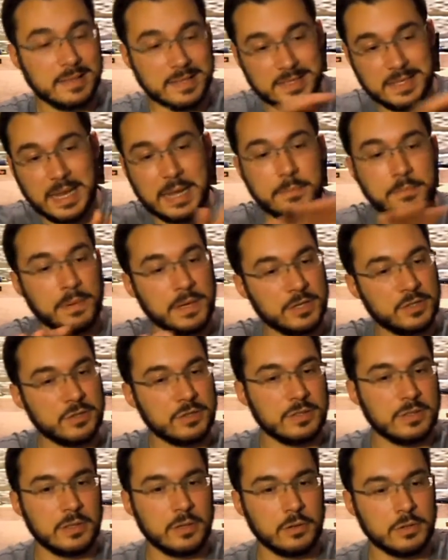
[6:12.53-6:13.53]
The sight picture
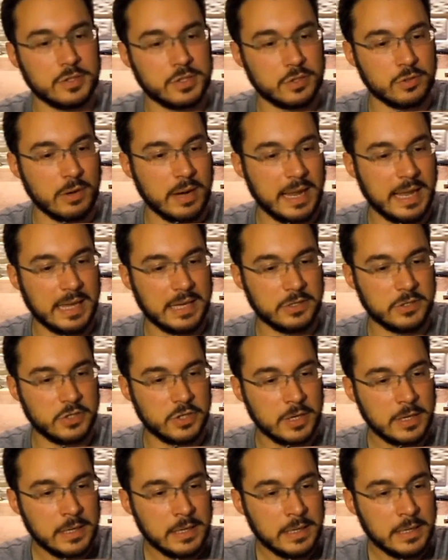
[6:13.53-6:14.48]
is a little strange.